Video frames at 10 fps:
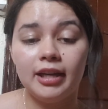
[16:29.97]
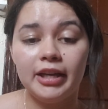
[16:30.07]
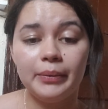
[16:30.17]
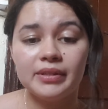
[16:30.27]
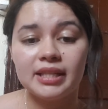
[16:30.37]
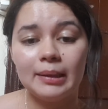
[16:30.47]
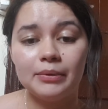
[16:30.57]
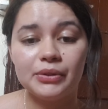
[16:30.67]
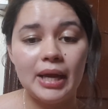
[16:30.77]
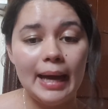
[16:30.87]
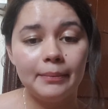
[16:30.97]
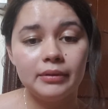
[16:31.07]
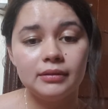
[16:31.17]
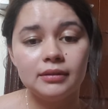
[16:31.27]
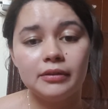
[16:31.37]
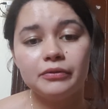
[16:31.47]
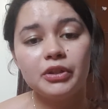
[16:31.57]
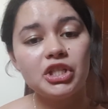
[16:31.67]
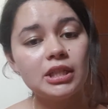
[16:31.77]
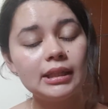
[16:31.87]
it wasn't able to happen,
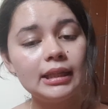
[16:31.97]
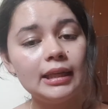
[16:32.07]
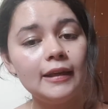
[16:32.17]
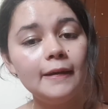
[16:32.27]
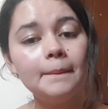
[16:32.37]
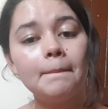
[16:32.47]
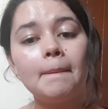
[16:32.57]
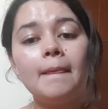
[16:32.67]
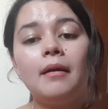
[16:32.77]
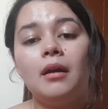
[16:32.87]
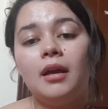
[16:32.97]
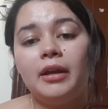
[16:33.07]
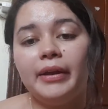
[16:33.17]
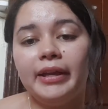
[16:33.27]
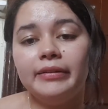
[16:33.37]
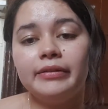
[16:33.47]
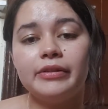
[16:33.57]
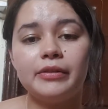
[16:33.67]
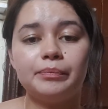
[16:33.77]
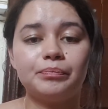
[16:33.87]
unfortunately. And